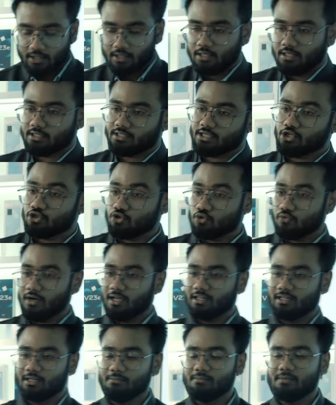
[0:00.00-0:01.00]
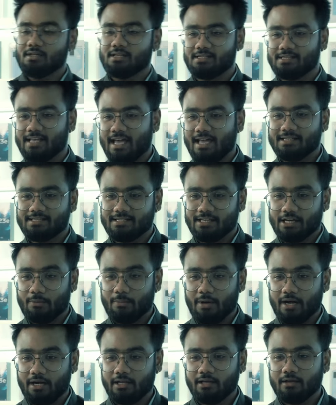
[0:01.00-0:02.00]
We will start with Zeiss
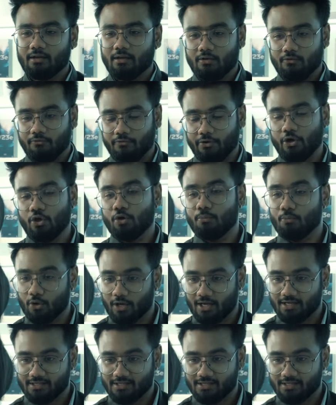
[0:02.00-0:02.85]
Cinematic Video Bokeh.